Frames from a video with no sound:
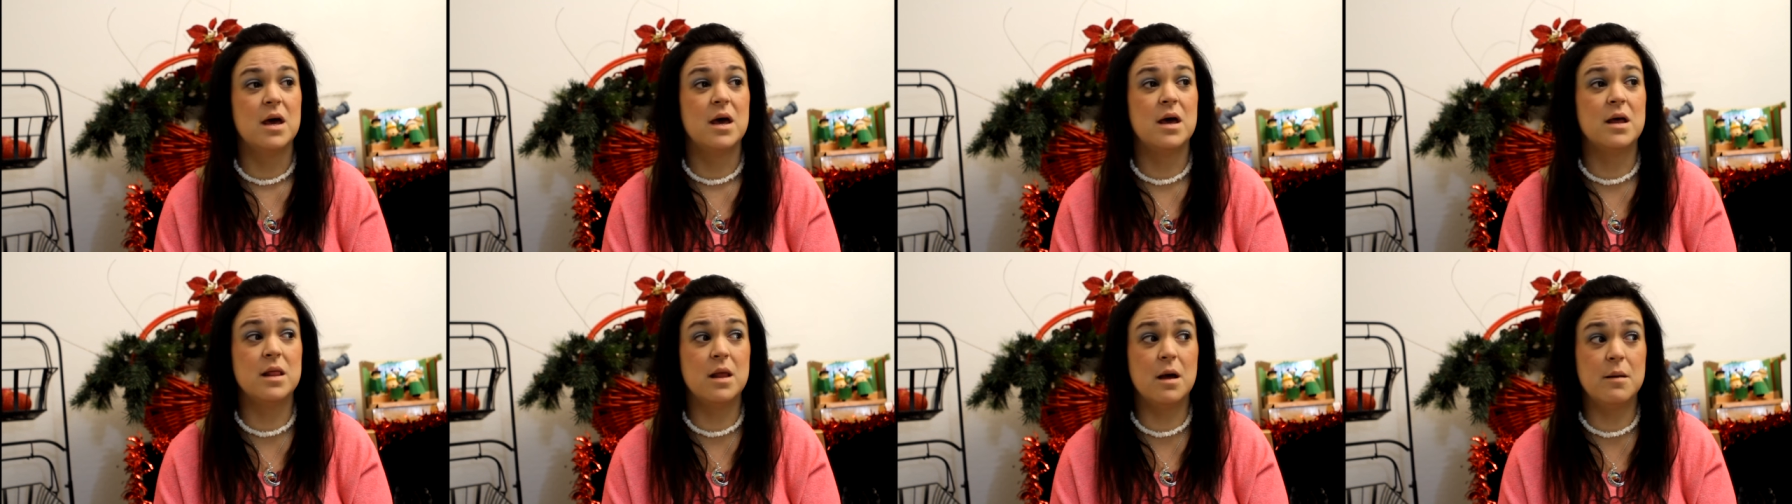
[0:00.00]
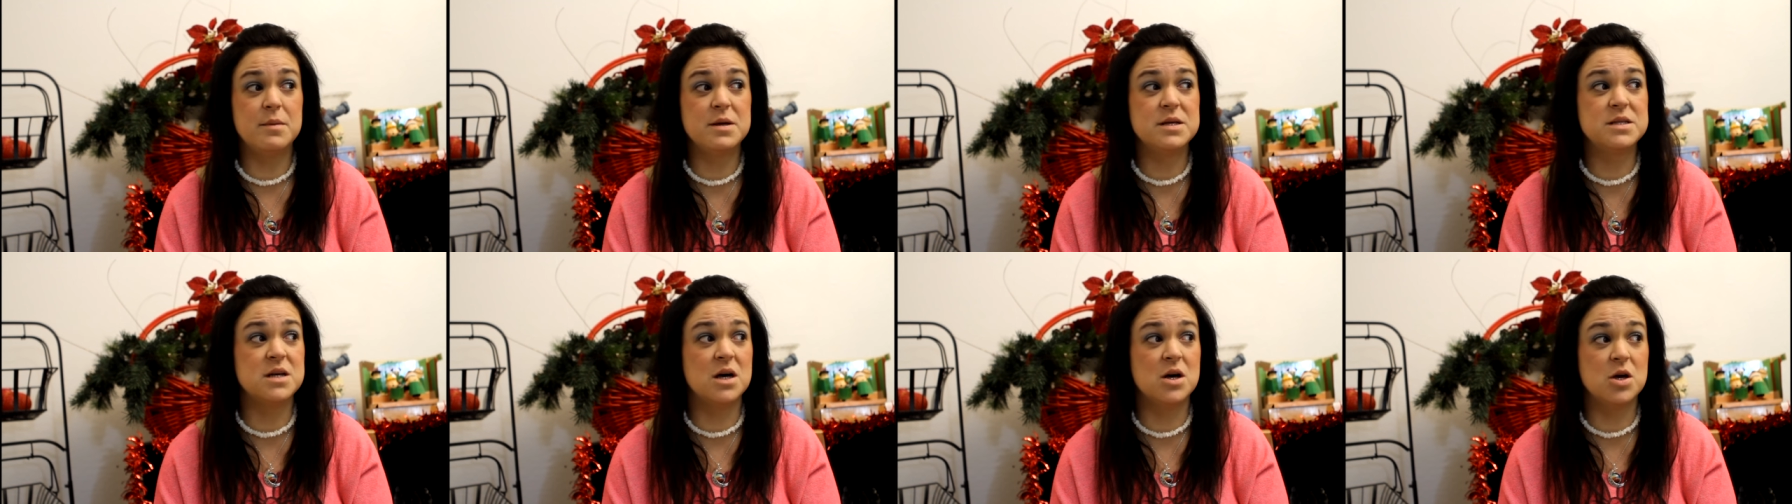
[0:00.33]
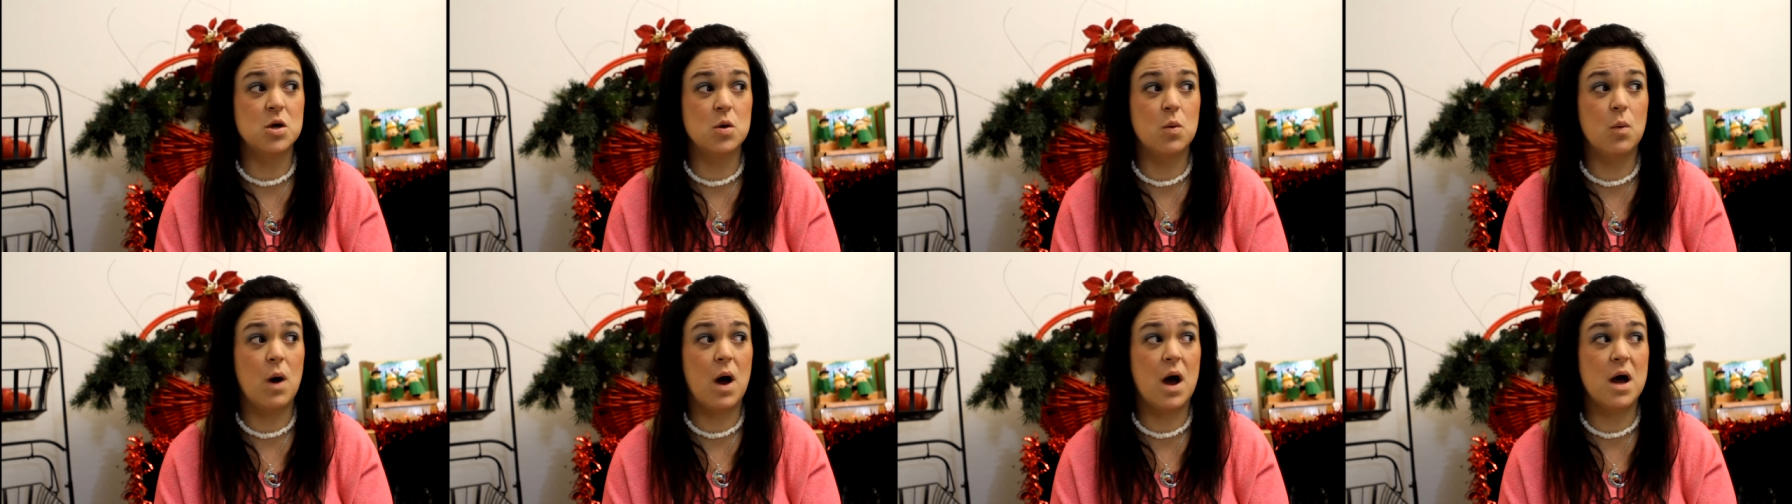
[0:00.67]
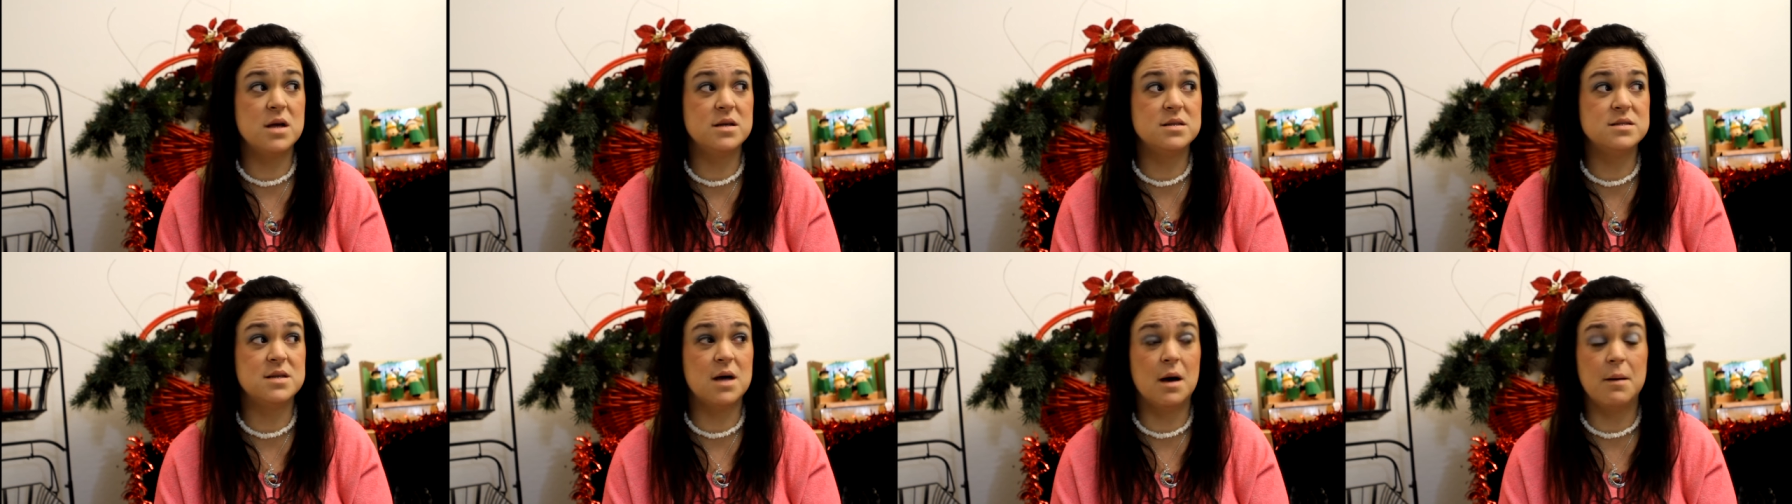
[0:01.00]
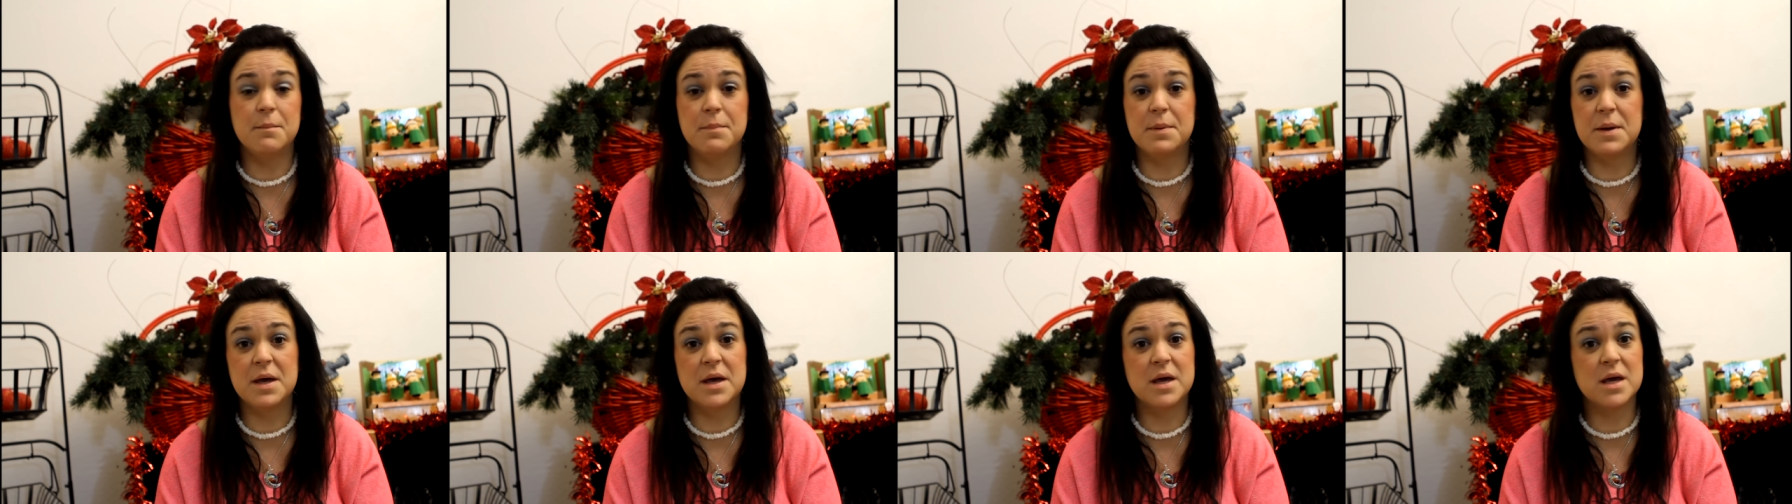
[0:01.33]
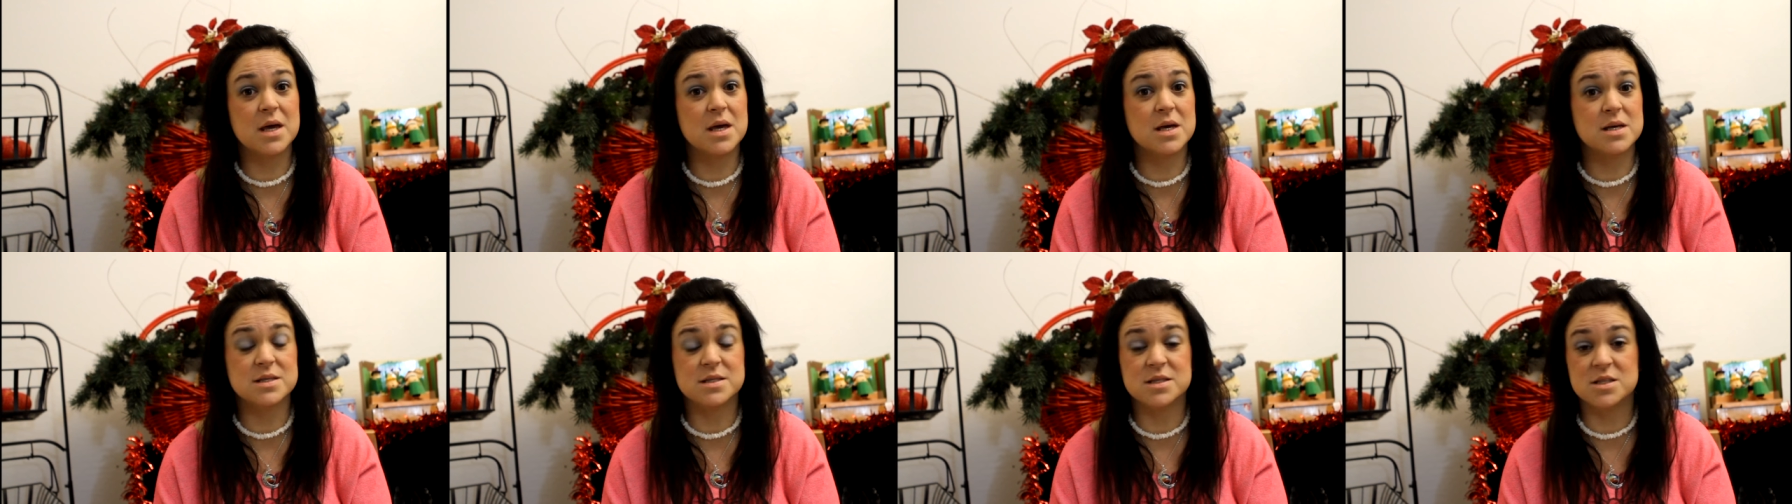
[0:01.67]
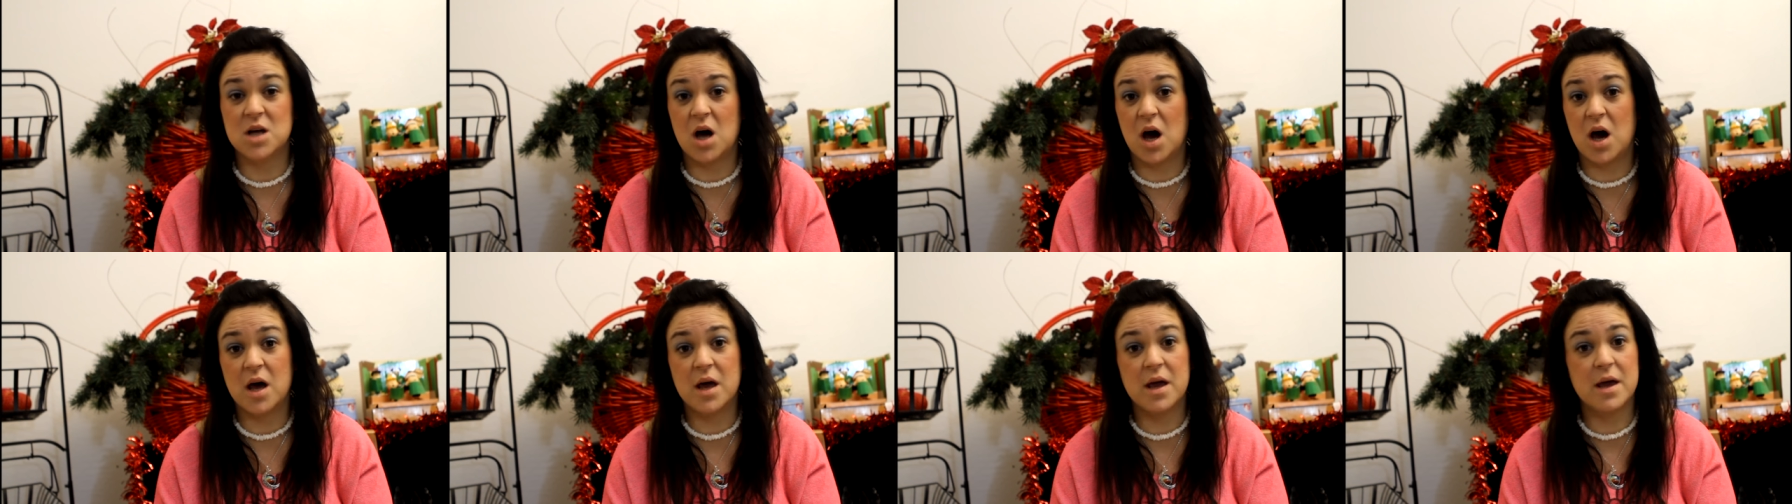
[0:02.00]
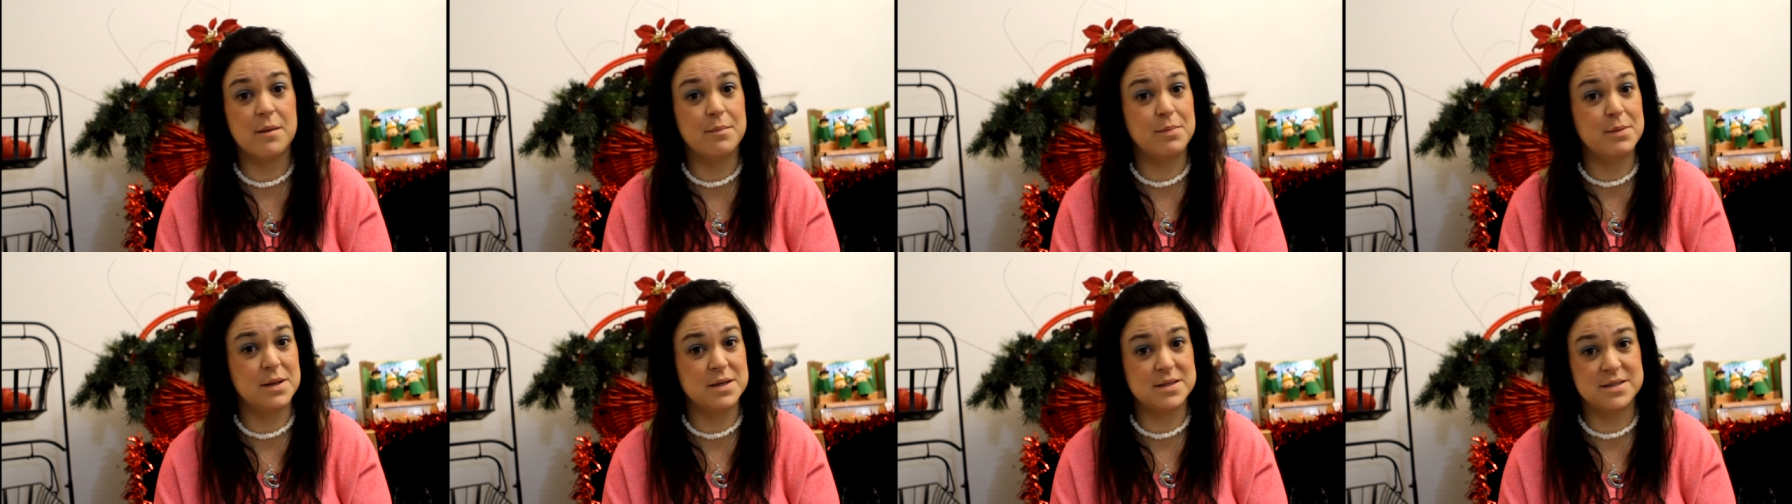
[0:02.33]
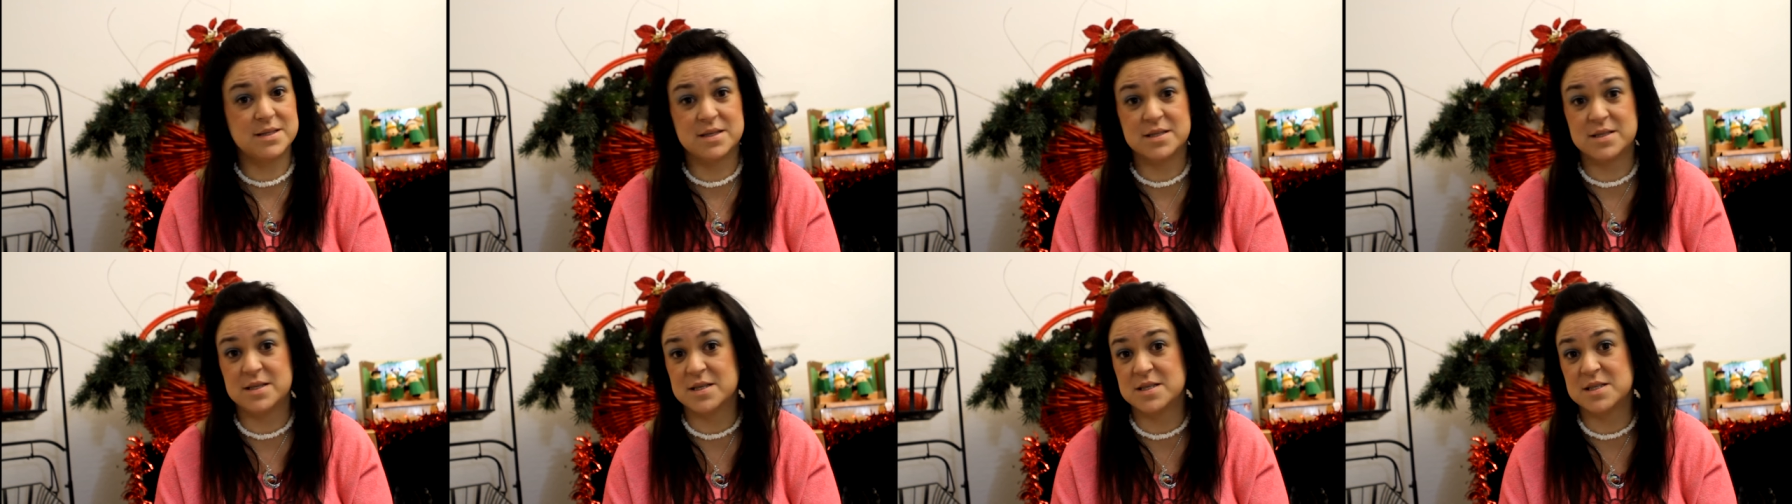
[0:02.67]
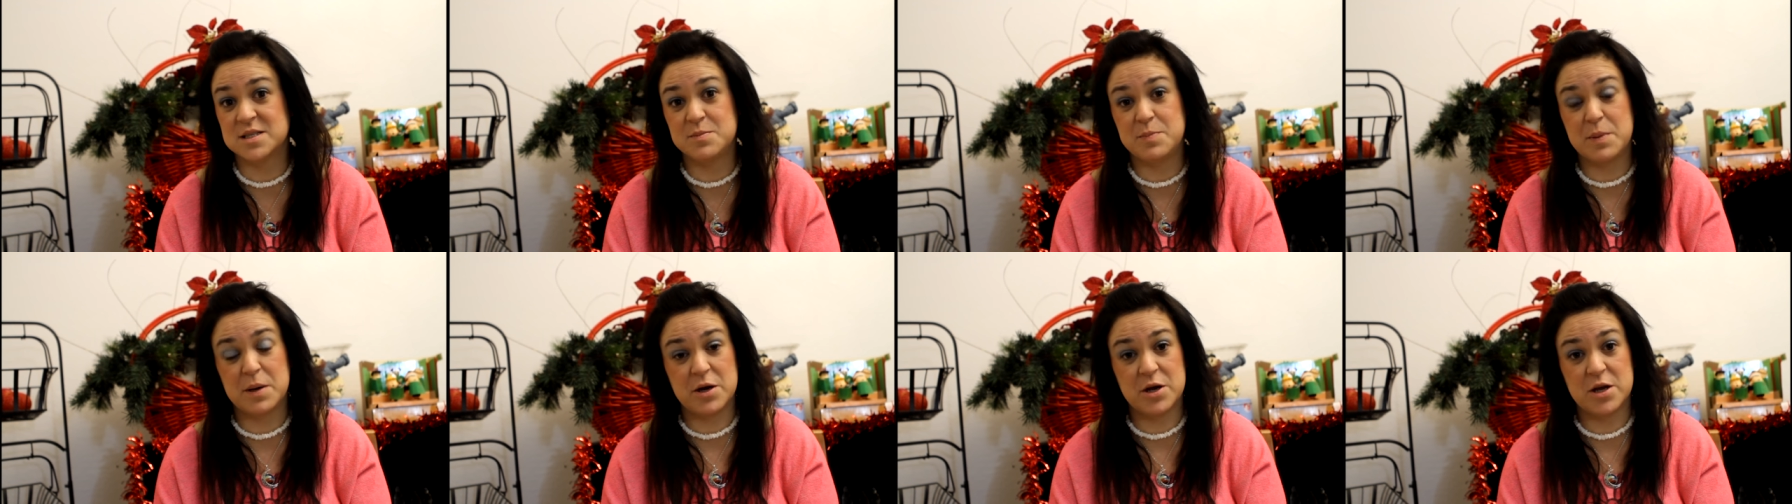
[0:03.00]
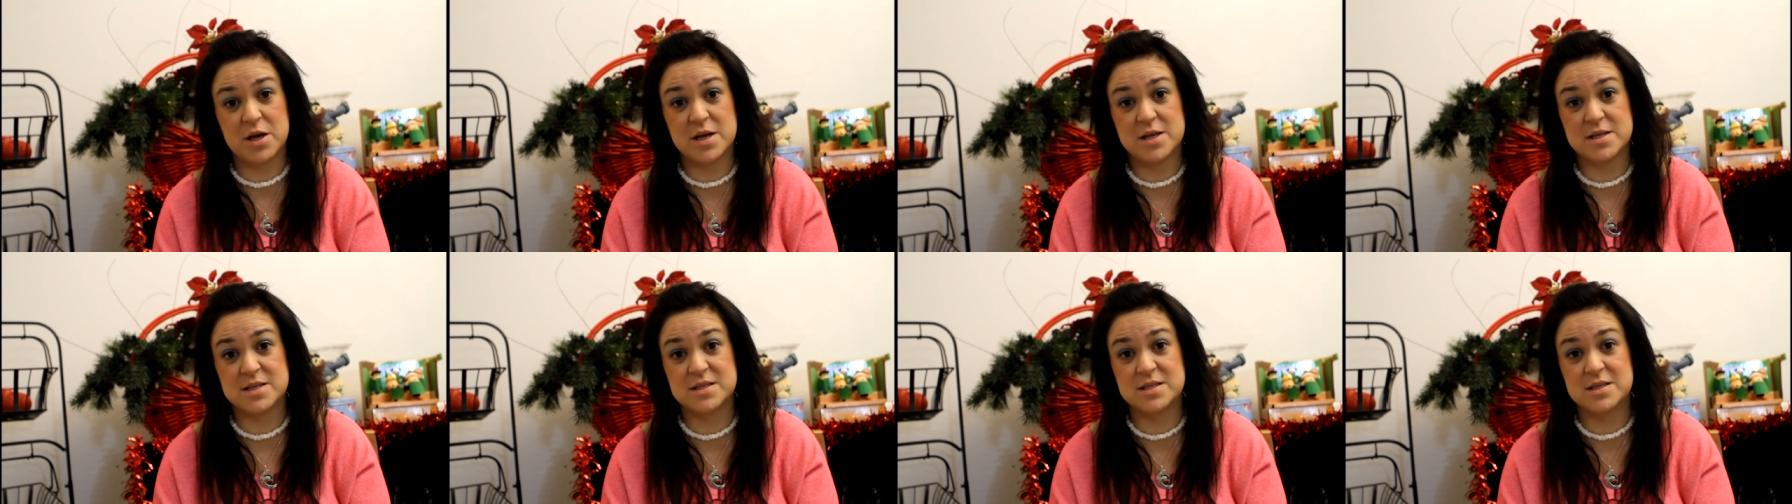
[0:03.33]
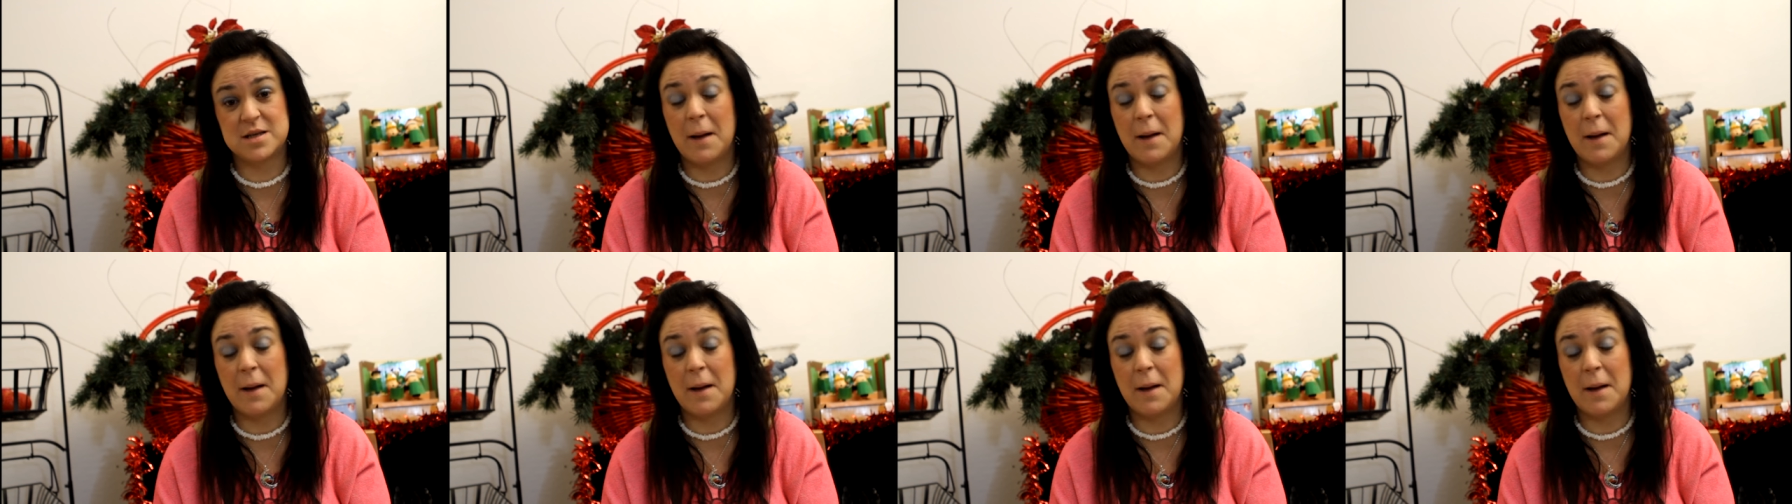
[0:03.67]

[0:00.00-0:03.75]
And let me tell you what, dumping is not a pleasant experience.